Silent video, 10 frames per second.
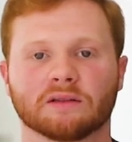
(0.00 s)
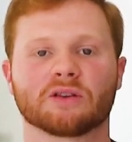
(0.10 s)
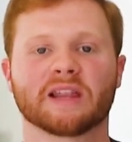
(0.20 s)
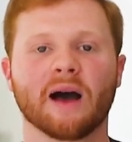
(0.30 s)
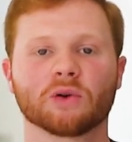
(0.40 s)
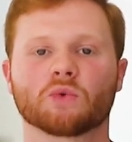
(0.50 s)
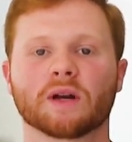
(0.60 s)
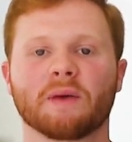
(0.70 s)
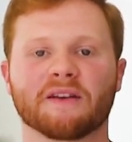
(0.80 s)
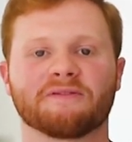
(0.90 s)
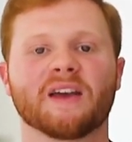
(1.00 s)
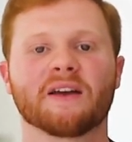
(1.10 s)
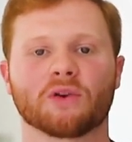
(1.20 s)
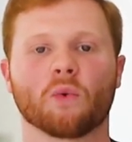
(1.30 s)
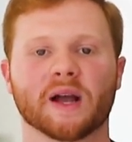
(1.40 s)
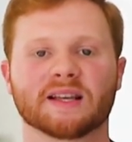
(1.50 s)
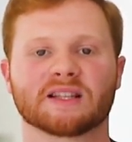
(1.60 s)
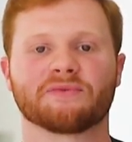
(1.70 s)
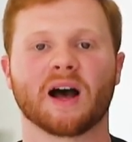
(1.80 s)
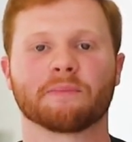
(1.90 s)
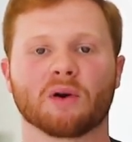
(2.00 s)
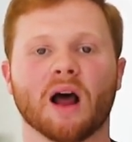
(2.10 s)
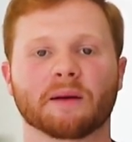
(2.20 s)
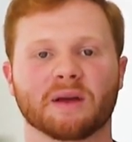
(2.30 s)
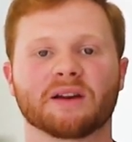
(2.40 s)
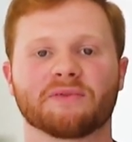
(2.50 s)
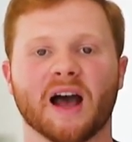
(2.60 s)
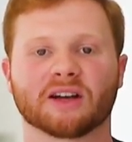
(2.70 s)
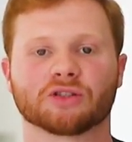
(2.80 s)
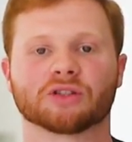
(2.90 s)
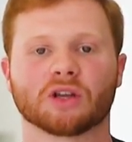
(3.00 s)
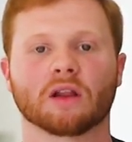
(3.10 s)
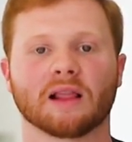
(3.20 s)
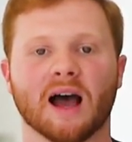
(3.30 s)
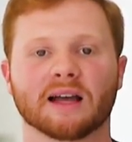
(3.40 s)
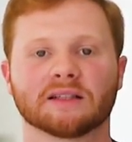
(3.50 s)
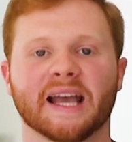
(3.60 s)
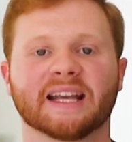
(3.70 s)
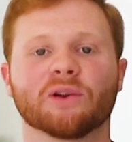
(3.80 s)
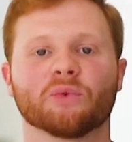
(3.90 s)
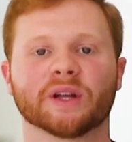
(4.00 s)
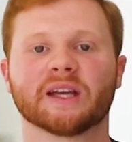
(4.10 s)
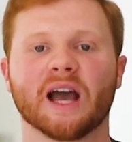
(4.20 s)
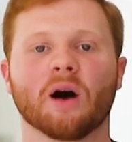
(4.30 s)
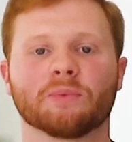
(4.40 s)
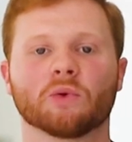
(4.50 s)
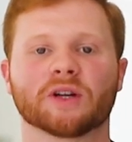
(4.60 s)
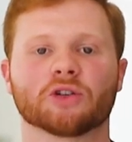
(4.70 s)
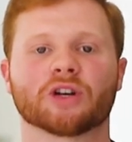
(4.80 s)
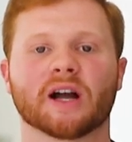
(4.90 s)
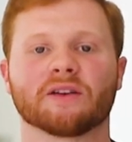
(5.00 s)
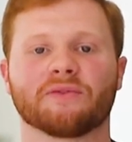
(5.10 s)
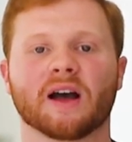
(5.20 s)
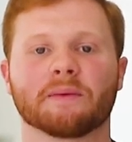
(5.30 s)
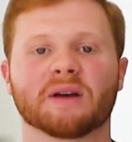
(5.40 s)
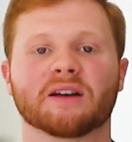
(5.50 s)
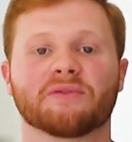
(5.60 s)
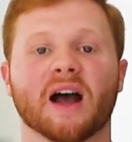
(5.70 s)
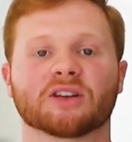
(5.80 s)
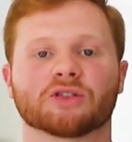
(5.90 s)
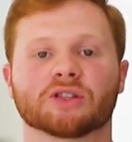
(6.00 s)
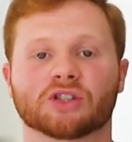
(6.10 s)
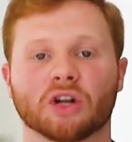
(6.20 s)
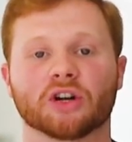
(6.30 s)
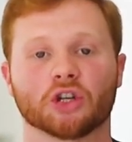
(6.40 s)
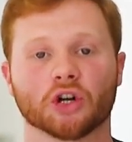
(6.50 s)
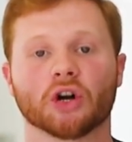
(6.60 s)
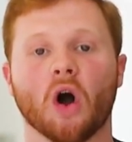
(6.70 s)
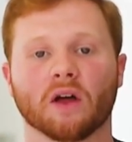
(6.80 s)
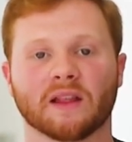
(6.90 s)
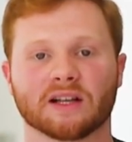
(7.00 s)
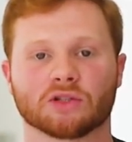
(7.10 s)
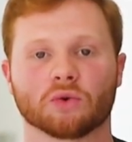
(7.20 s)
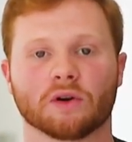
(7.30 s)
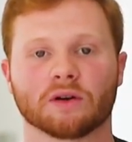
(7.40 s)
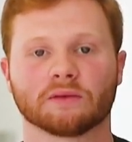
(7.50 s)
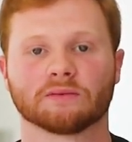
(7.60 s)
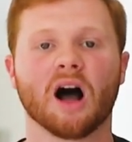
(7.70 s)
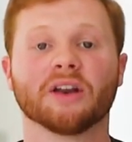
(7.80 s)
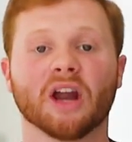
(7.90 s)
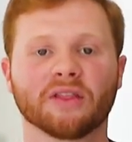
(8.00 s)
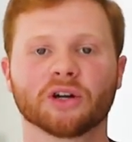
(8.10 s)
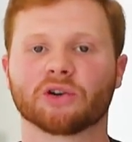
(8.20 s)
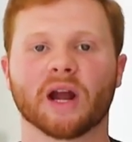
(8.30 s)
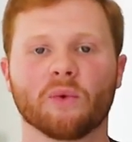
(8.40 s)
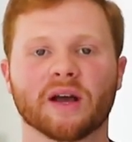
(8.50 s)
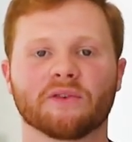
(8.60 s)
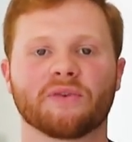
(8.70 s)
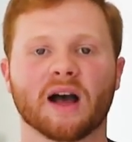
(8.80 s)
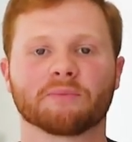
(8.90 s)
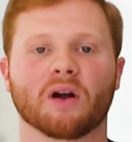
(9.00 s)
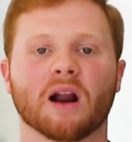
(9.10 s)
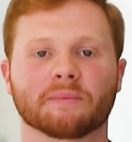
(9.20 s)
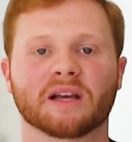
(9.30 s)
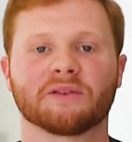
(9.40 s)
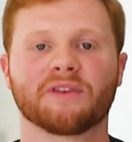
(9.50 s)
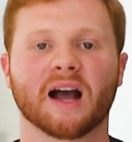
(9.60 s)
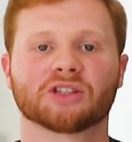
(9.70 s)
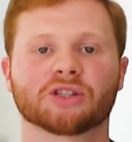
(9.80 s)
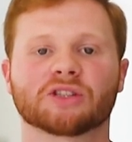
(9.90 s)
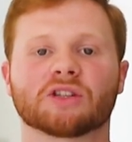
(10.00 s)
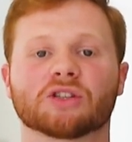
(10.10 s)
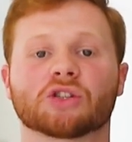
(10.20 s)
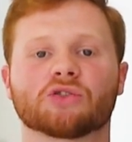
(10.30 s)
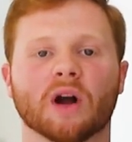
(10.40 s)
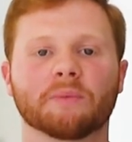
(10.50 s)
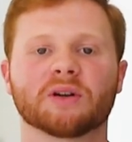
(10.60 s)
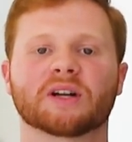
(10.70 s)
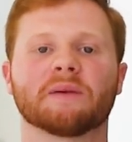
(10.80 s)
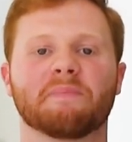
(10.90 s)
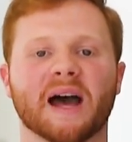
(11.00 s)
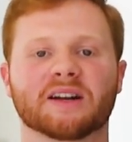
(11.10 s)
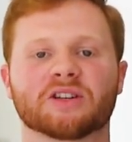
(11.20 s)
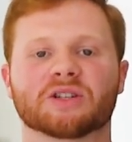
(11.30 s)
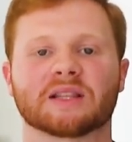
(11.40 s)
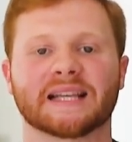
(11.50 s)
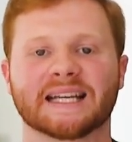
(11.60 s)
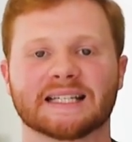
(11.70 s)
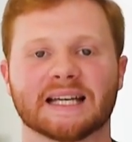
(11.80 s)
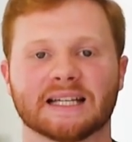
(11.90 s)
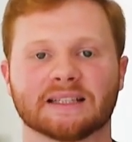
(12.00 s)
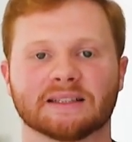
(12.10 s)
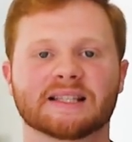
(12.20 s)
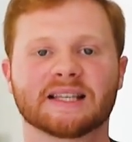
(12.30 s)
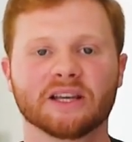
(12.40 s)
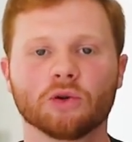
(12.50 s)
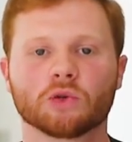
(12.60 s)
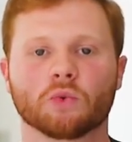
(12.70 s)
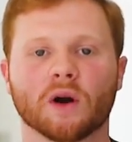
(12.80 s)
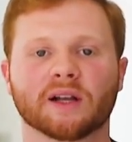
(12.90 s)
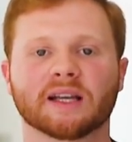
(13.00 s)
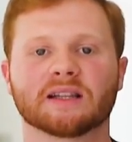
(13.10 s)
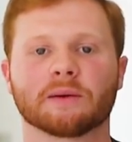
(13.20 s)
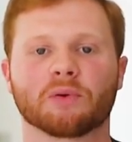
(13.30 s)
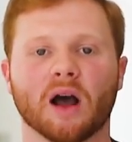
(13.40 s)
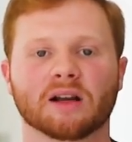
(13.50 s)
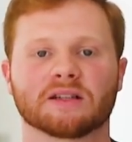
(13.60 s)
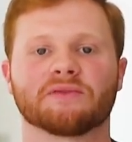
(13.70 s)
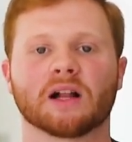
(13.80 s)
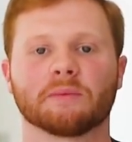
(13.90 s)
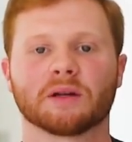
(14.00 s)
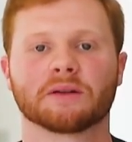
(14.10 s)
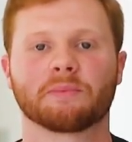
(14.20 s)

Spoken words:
So that was one of my favorite ways to find product manufacturers online and can really help you when you're trying to find a manufacturer to start your online store. Another great way to find product manufacturers is to scrub your competitors' LinkedIn. See who's working in their product development